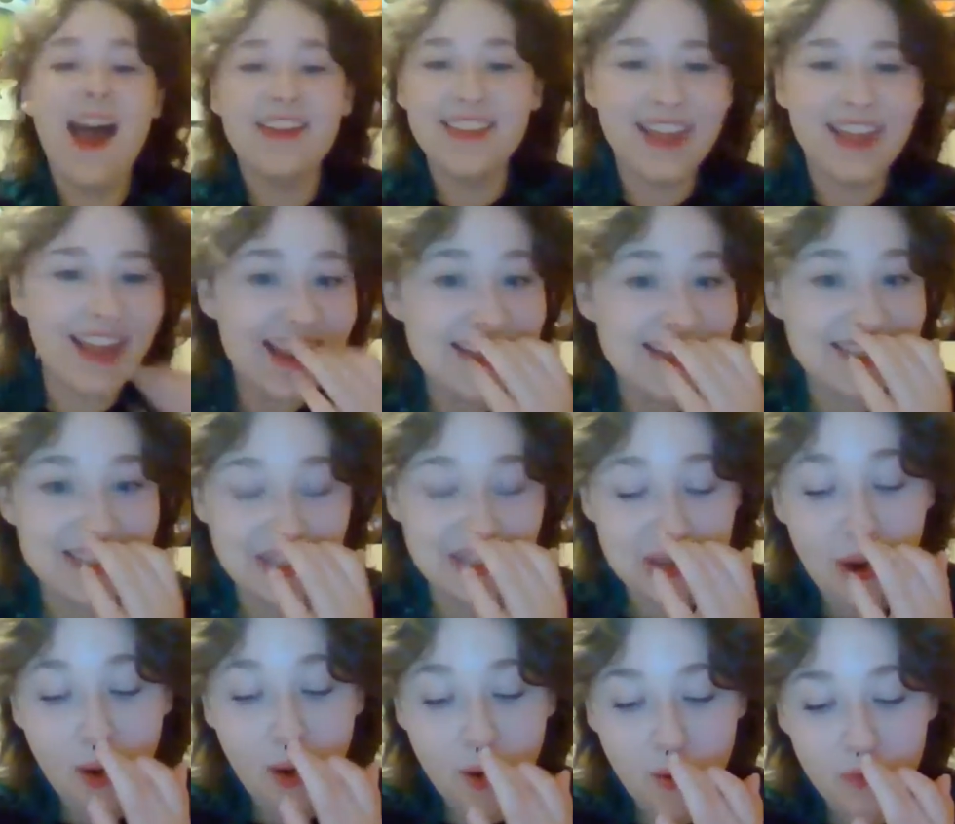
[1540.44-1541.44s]
Like it's
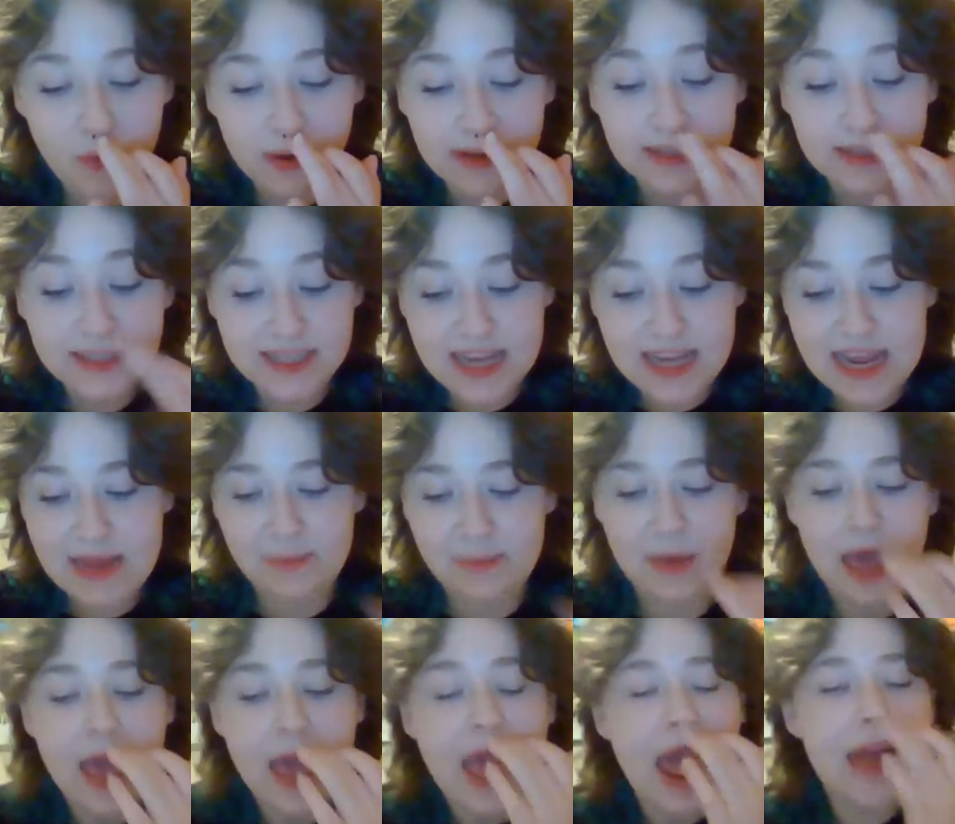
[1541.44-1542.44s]
so deep.
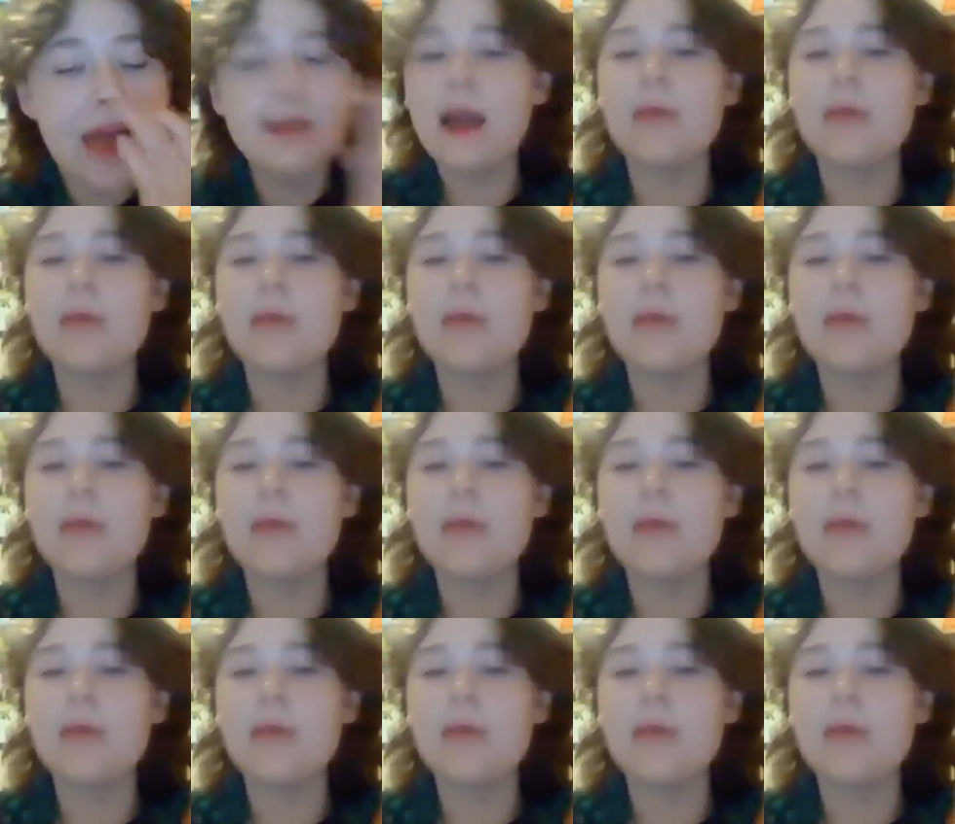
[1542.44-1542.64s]
And